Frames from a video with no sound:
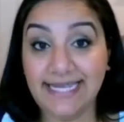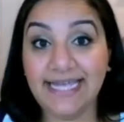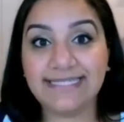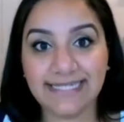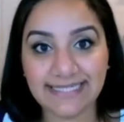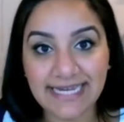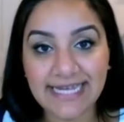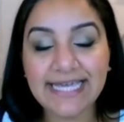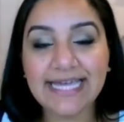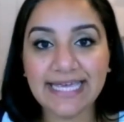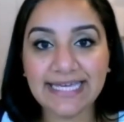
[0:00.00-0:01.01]
it did.
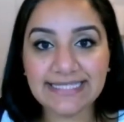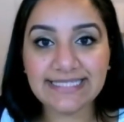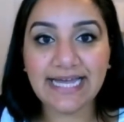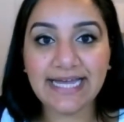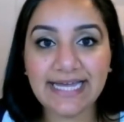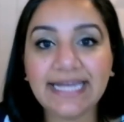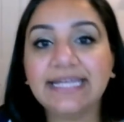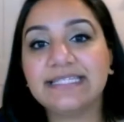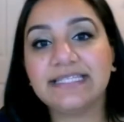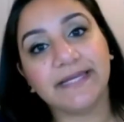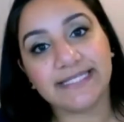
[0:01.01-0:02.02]
It
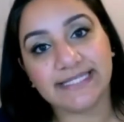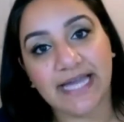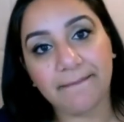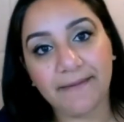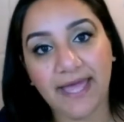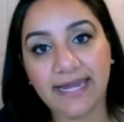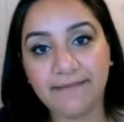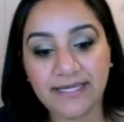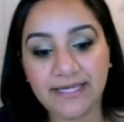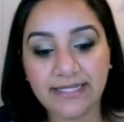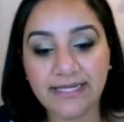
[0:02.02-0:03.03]
is a big step. And I
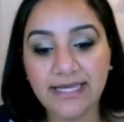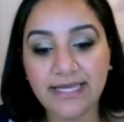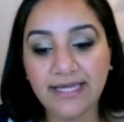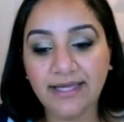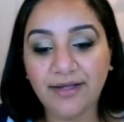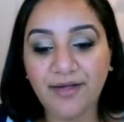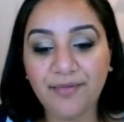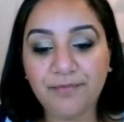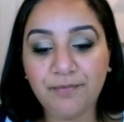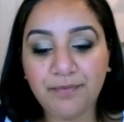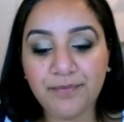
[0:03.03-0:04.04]
mean,
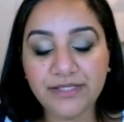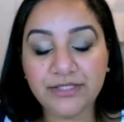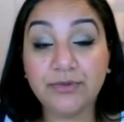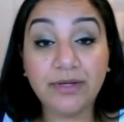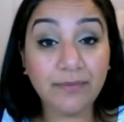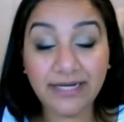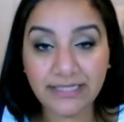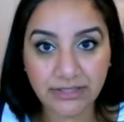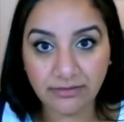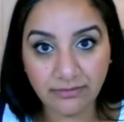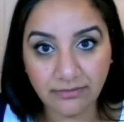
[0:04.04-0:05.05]
doing what I
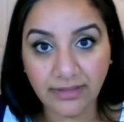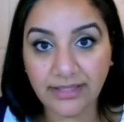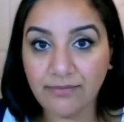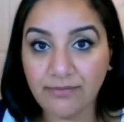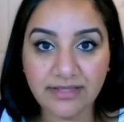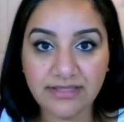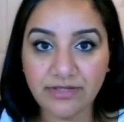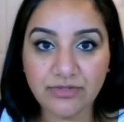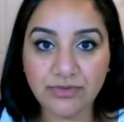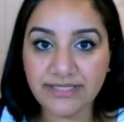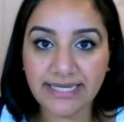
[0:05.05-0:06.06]
do, working with
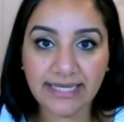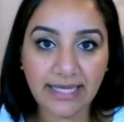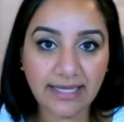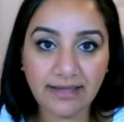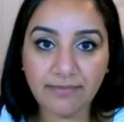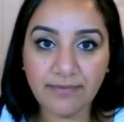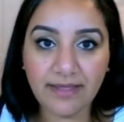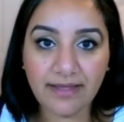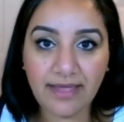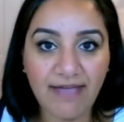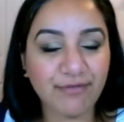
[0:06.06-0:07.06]
individuals, like
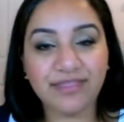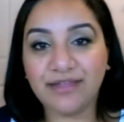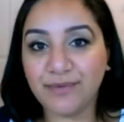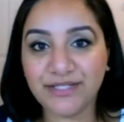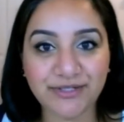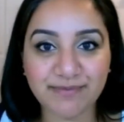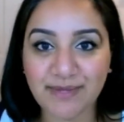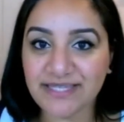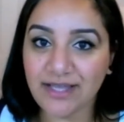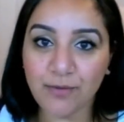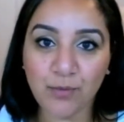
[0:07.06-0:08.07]
everything we do is
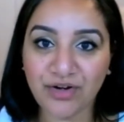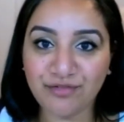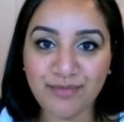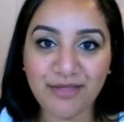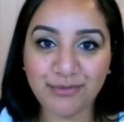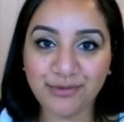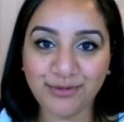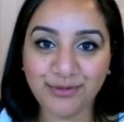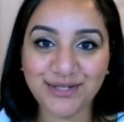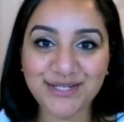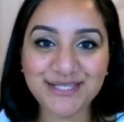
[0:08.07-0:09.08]
based on word of mouth
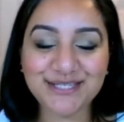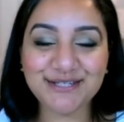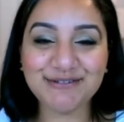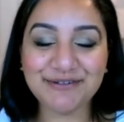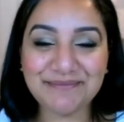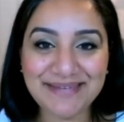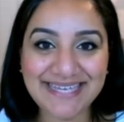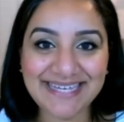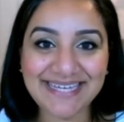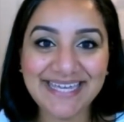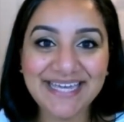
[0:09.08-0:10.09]
referrals. So for
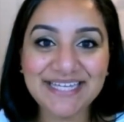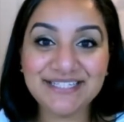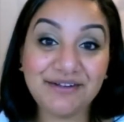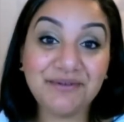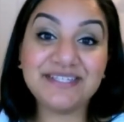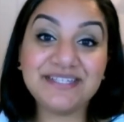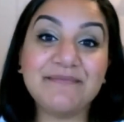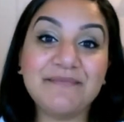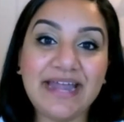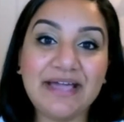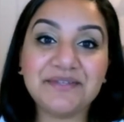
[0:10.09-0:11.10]
me to go to
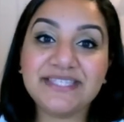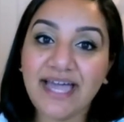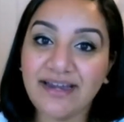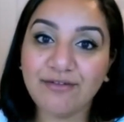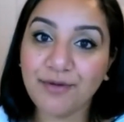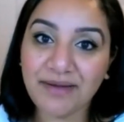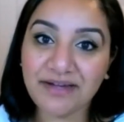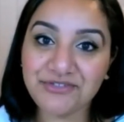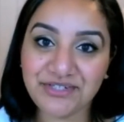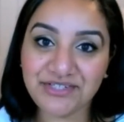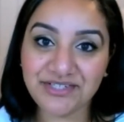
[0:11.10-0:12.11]
someone outside of what my
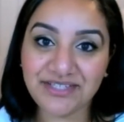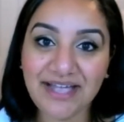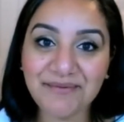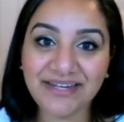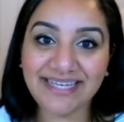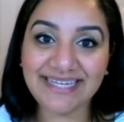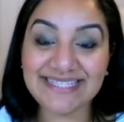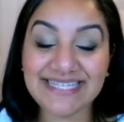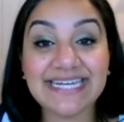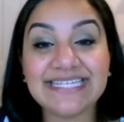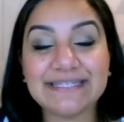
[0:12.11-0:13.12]
traditional network is,
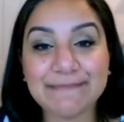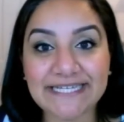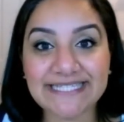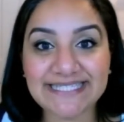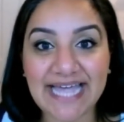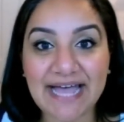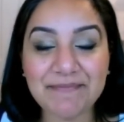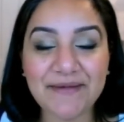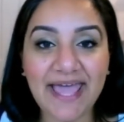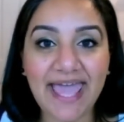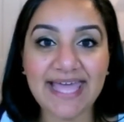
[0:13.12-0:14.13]
it is a big
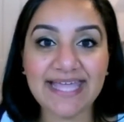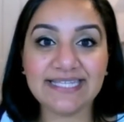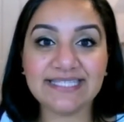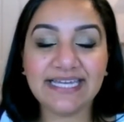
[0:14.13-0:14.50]
step. And